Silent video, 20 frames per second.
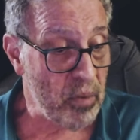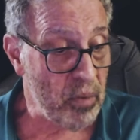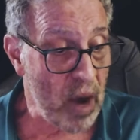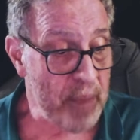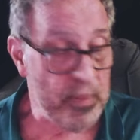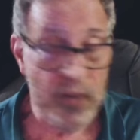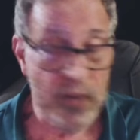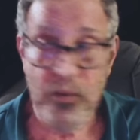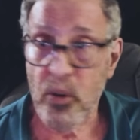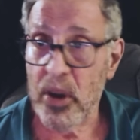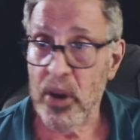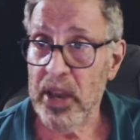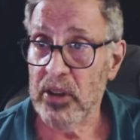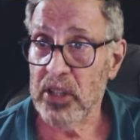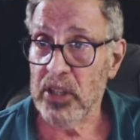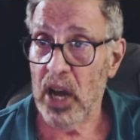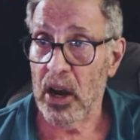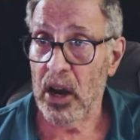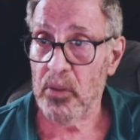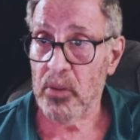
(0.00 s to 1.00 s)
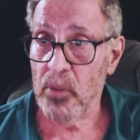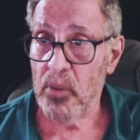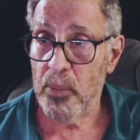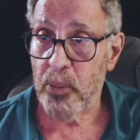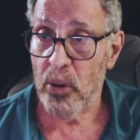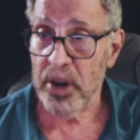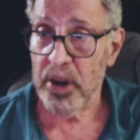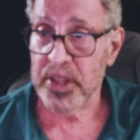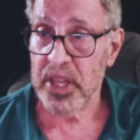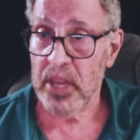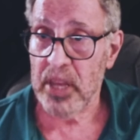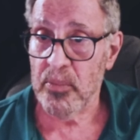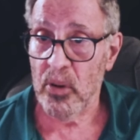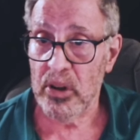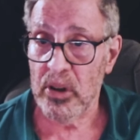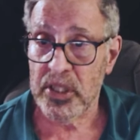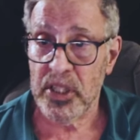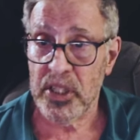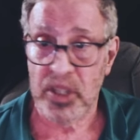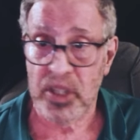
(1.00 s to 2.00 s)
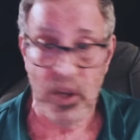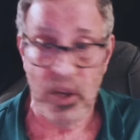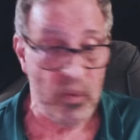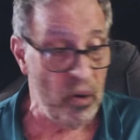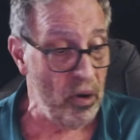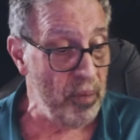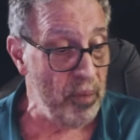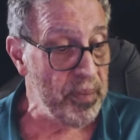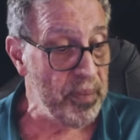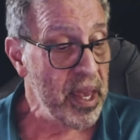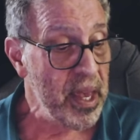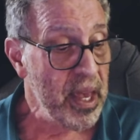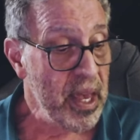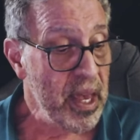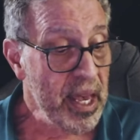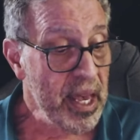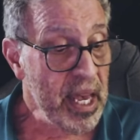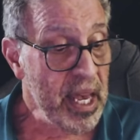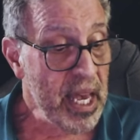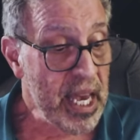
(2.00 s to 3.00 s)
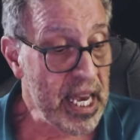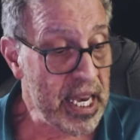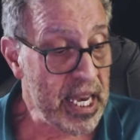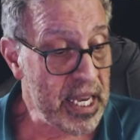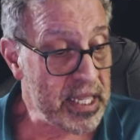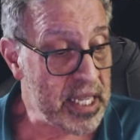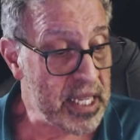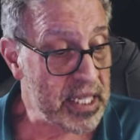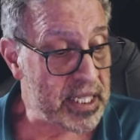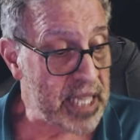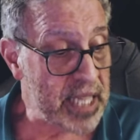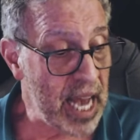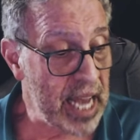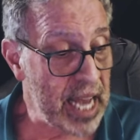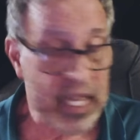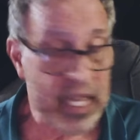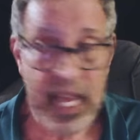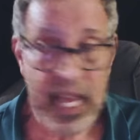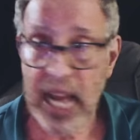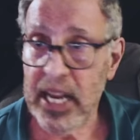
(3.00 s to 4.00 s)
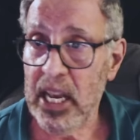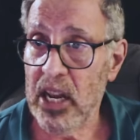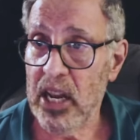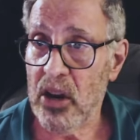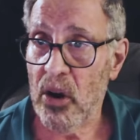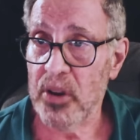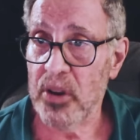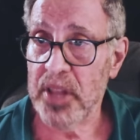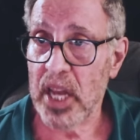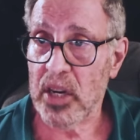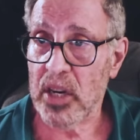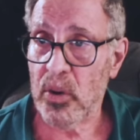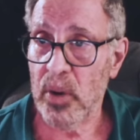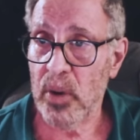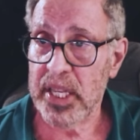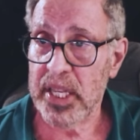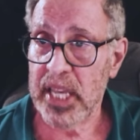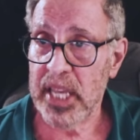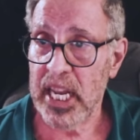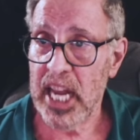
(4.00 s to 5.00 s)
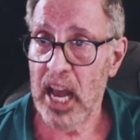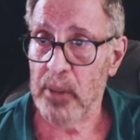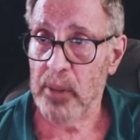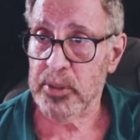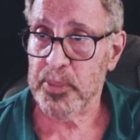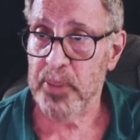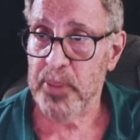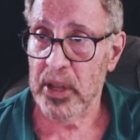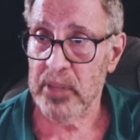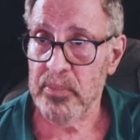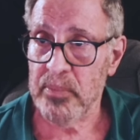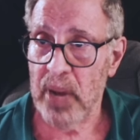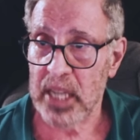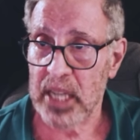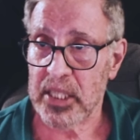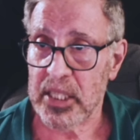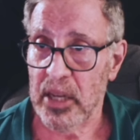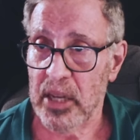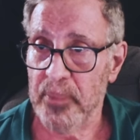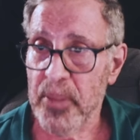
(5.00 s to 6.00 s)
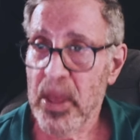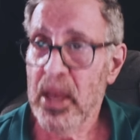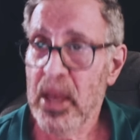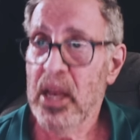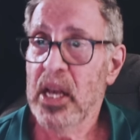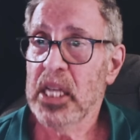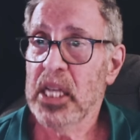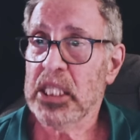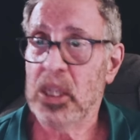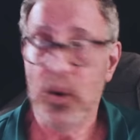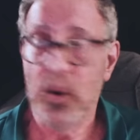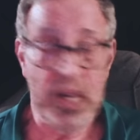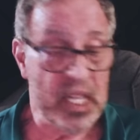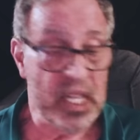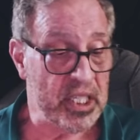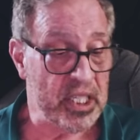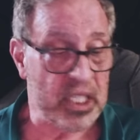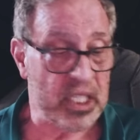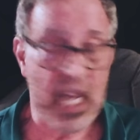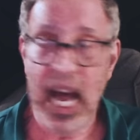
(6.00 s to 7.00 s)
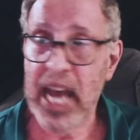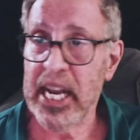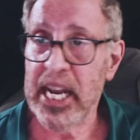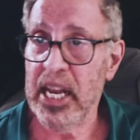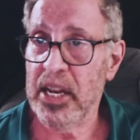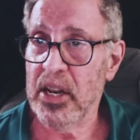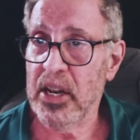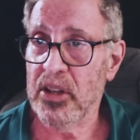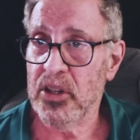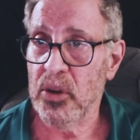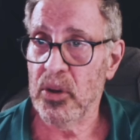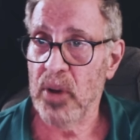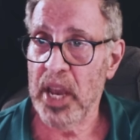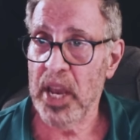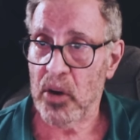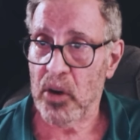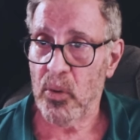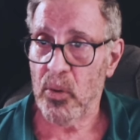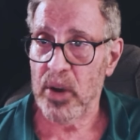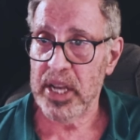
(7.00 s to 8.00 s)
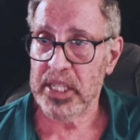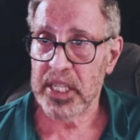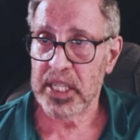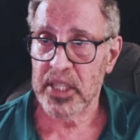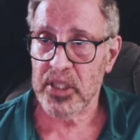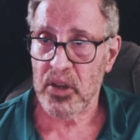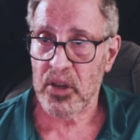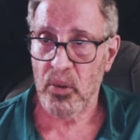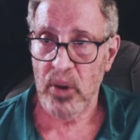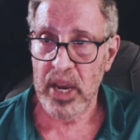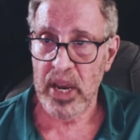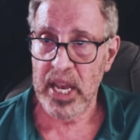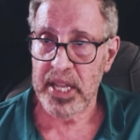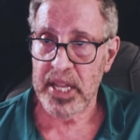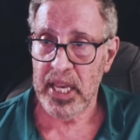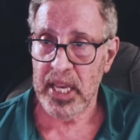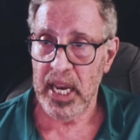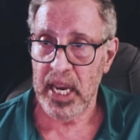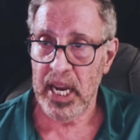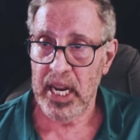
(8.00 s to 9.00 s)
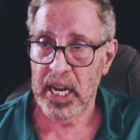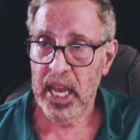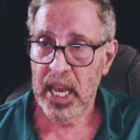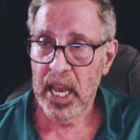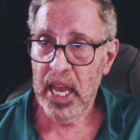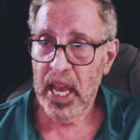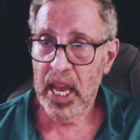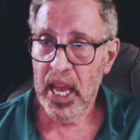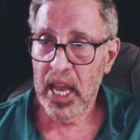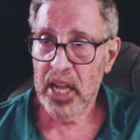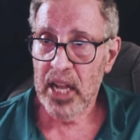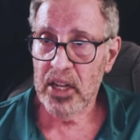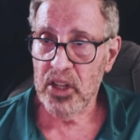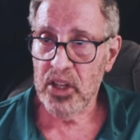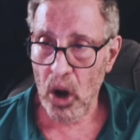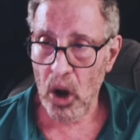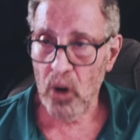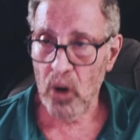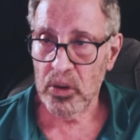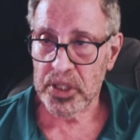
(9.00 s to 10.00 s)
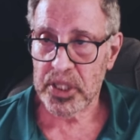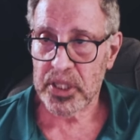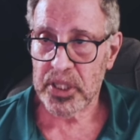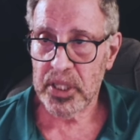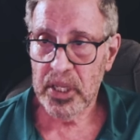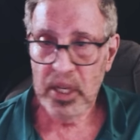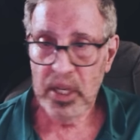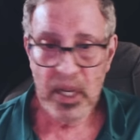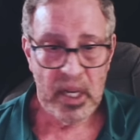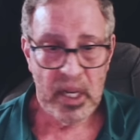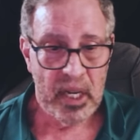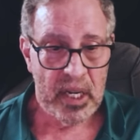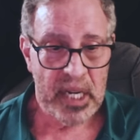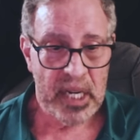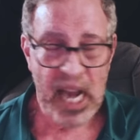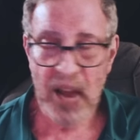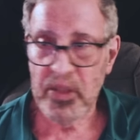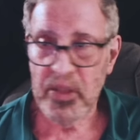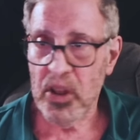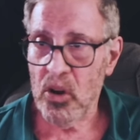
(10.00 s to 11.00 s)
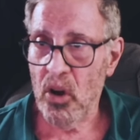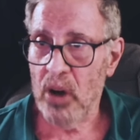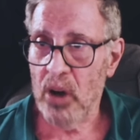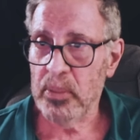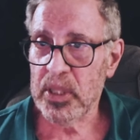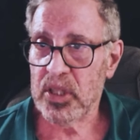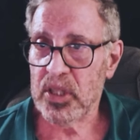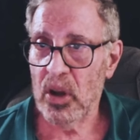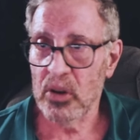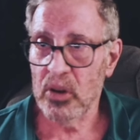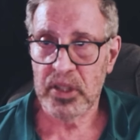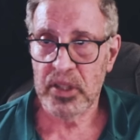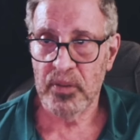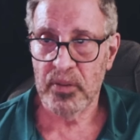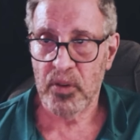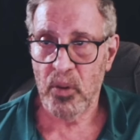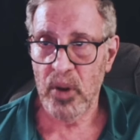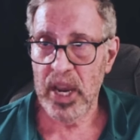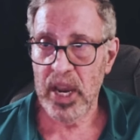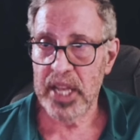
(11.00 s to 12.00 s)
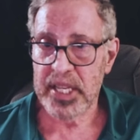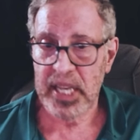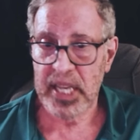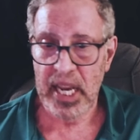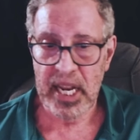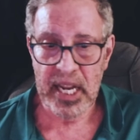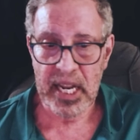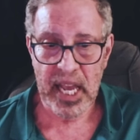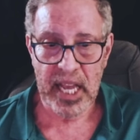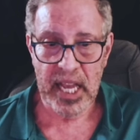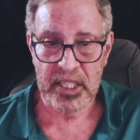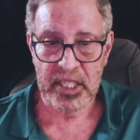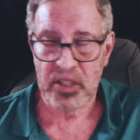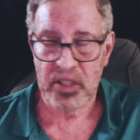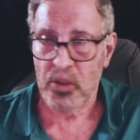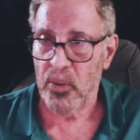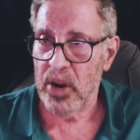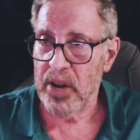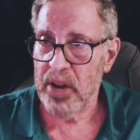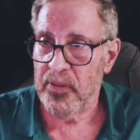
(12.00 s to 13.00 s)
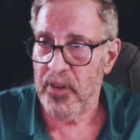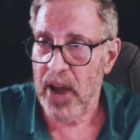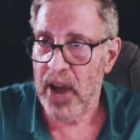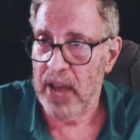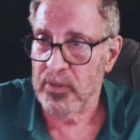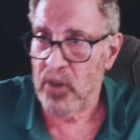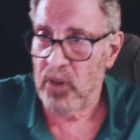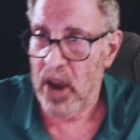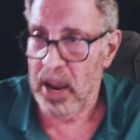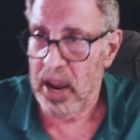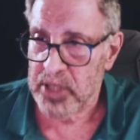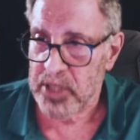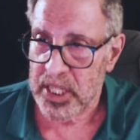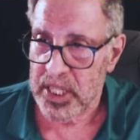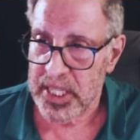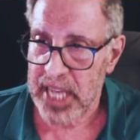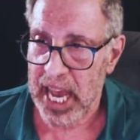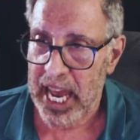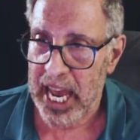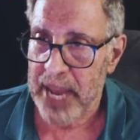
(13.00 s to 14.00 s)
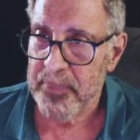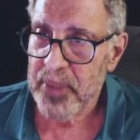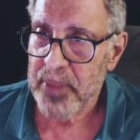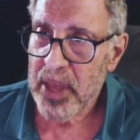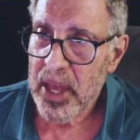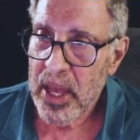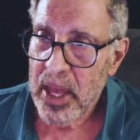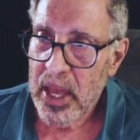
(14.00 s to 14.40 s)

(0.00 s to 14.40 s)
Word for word: right before he reported to the emergency room, he decided that he had heard that creatine helps build muscle, so he decided to increase his creatine dose. Now, the normal dose of creatine is three to five grams a day.